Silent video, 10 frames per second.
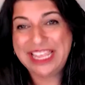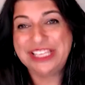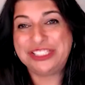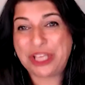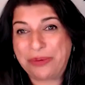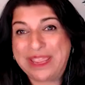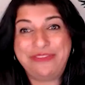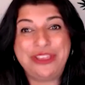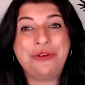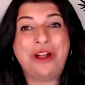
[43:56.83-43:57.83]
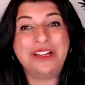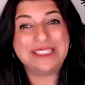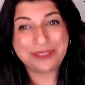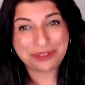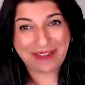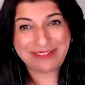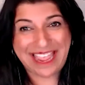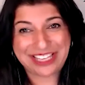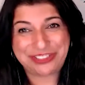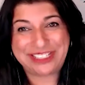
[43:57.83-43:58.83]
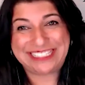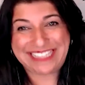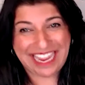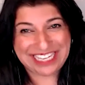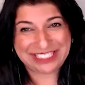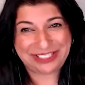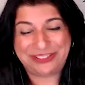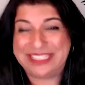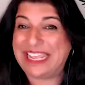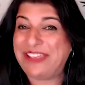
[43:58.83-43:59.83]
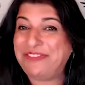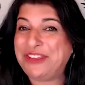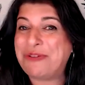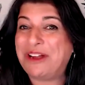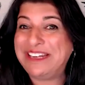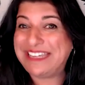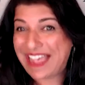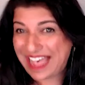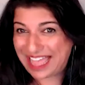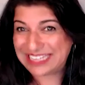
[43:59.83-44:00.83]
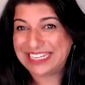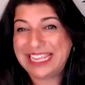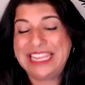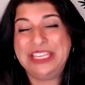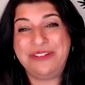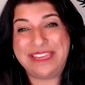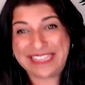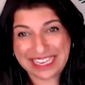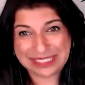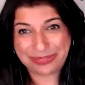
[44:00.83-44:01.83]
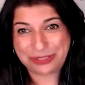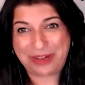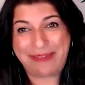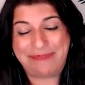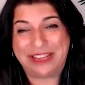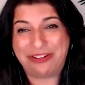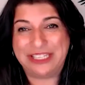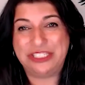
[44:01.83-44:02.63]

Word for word: So if you are subscribed to Extra, stay tuned. If you are not, you can get subscribed by going